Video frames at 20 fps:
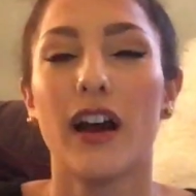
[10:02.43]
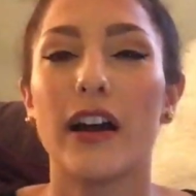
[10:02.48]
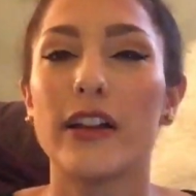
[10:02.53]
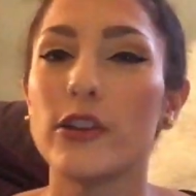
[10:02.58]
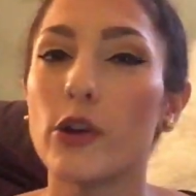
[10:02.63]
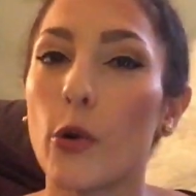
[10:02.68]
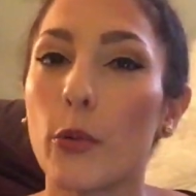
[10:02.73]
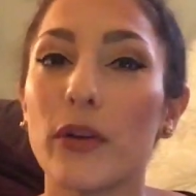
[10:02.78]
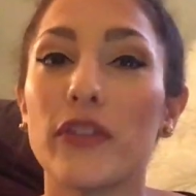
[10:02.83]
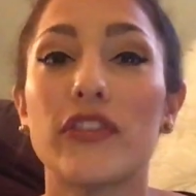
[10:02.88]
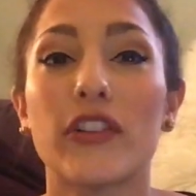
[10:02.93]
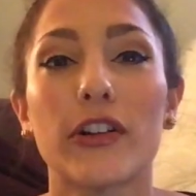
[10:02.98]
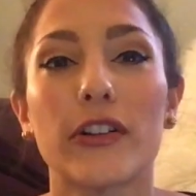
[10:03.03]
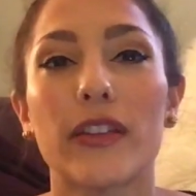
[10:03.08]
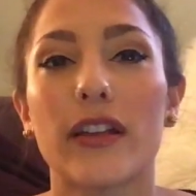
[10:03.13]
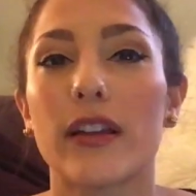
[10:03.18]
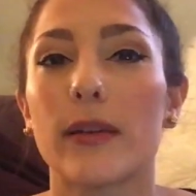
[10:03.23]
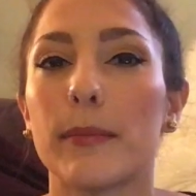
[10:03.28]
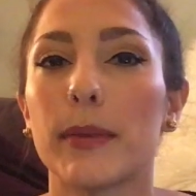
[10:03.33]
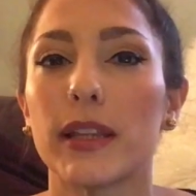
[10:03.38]
I know we've
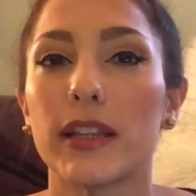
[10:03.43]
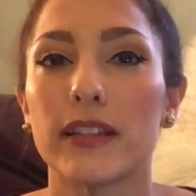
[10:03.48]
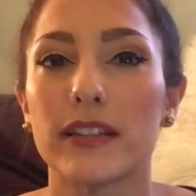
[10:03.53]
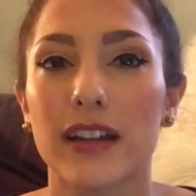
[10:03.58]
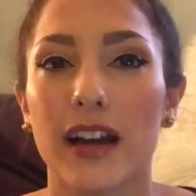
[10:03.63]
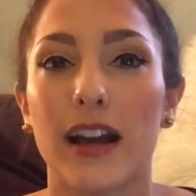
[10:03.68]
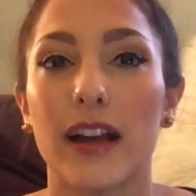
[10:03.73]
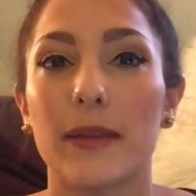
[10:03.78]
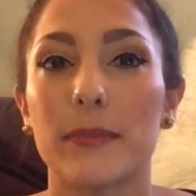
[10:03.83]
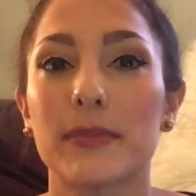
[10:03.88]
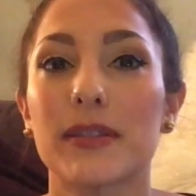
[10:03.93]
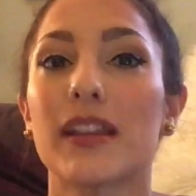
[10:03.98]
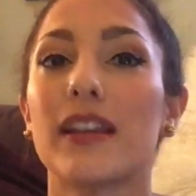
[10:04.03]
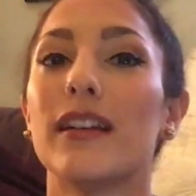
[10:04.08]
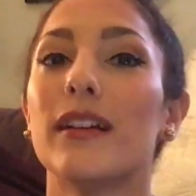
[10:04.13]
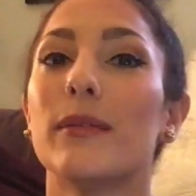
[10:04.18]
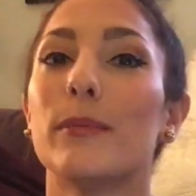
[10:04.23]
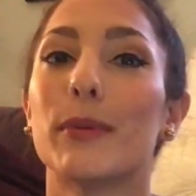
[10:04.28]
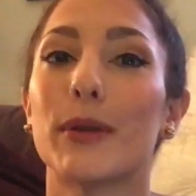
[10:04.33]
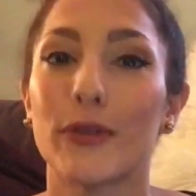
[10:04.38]
heard a million times,
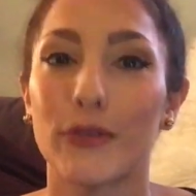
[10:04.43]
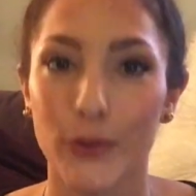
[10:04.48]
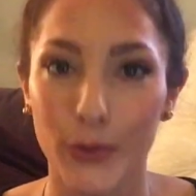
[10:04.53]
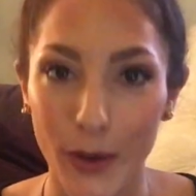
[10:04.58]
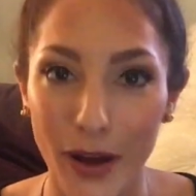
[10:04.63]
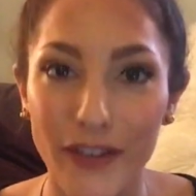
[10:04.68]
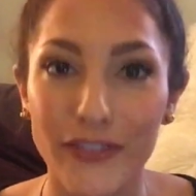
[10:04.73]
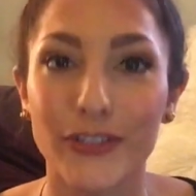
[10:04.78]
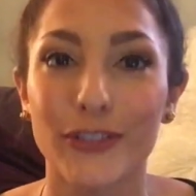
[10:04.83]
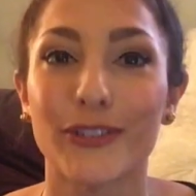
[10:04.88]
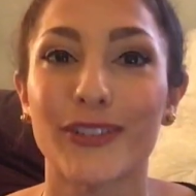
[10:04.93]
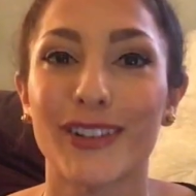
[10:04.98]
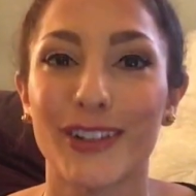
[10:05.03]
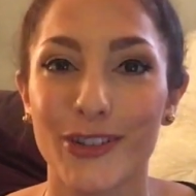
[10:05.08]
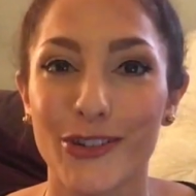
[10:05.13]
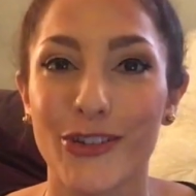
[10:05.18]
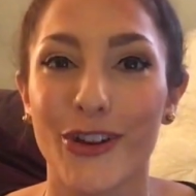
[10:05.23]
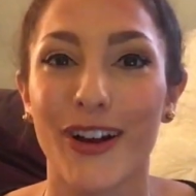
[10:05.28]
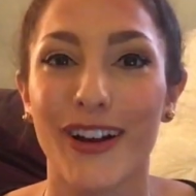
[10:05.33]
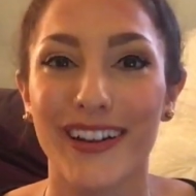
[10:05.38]
but if you haven't
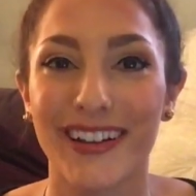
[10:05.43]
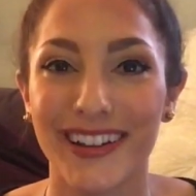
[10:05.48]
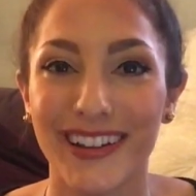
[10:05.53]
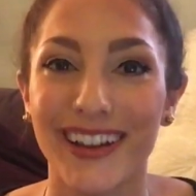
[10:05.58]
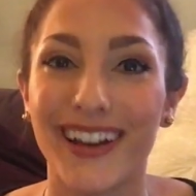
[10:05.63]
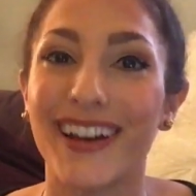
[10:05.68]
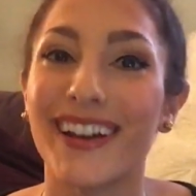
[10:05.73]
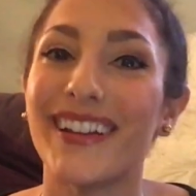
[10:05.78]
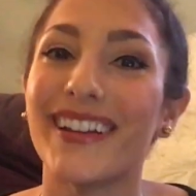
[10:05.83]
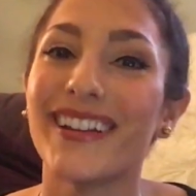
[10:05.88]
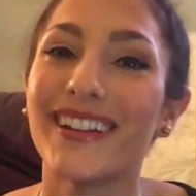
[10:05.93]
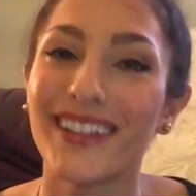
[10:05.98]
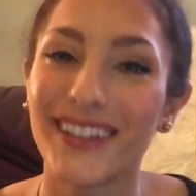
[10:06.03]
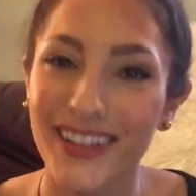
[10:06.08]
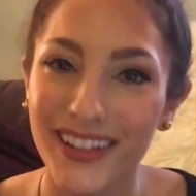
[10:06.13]
really tried it yet,